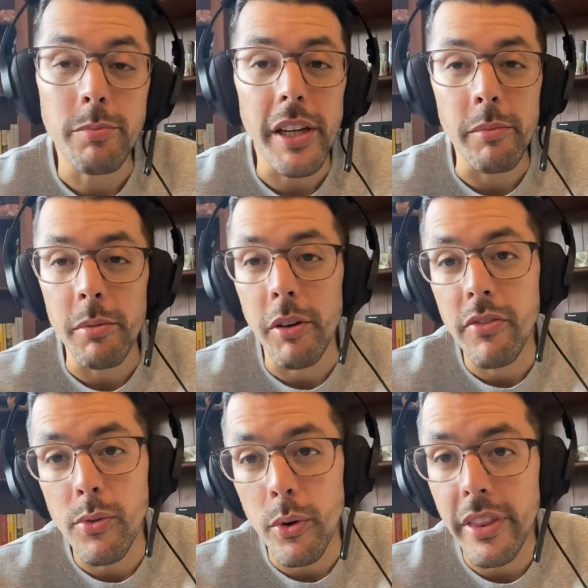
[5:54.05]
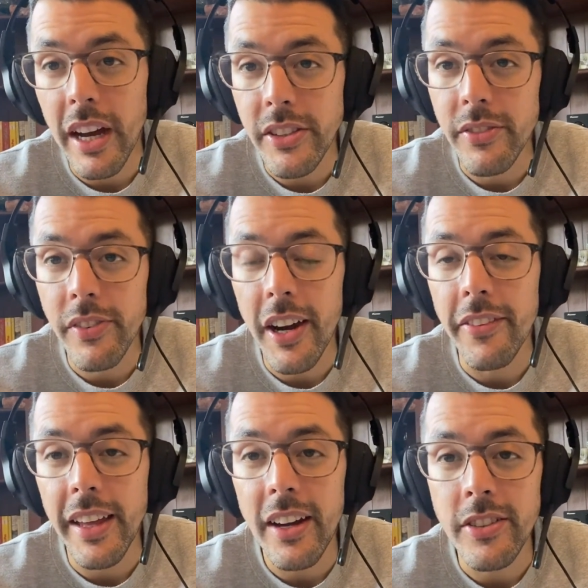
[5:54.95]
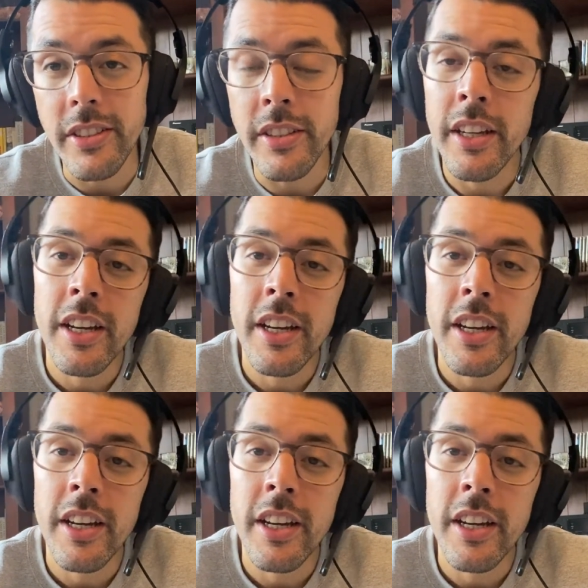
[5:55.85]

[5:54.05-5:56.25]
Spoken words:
paying me about $4,000, $5,000